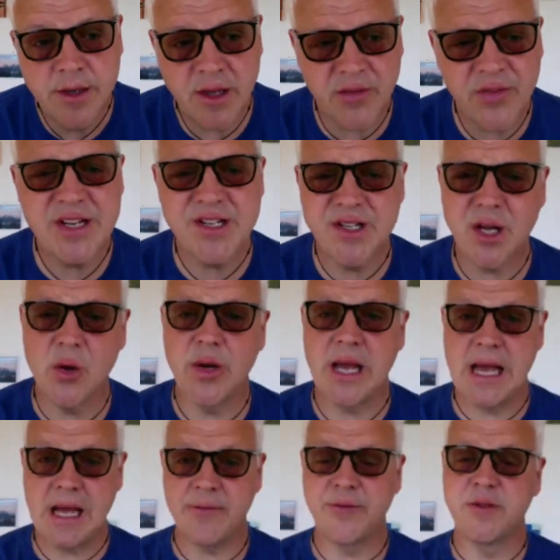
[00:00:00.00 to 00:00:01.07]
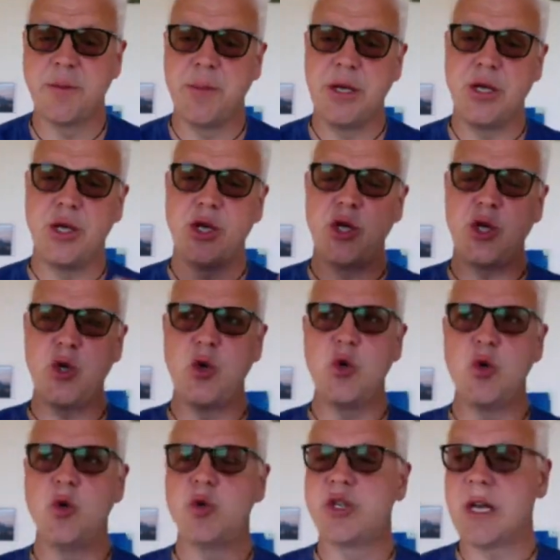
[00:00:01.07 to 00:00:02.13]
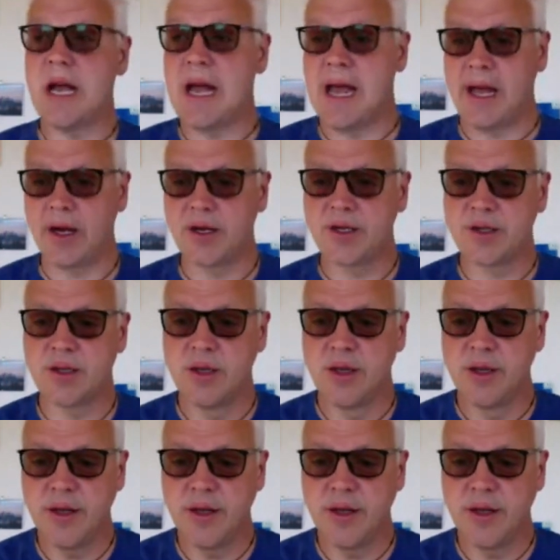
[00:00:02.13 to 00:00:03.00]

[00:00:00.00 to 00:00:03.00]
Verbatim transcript: Now, these don't have to be huge acts.